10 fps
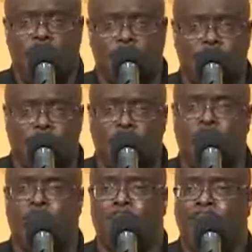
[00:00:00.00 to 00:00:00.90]
Is it
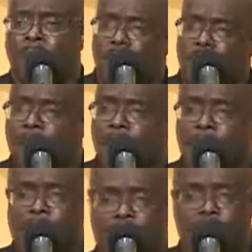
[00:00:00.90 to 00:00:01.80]
anybody
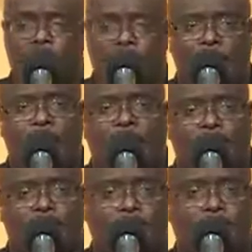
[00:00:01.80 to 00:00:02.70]
here that
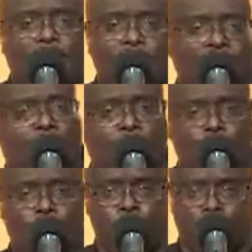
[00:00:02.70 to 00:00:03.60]
believe God can
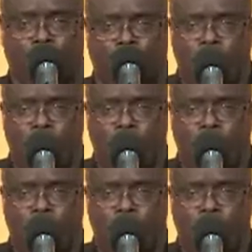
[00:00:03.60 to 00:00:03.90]
do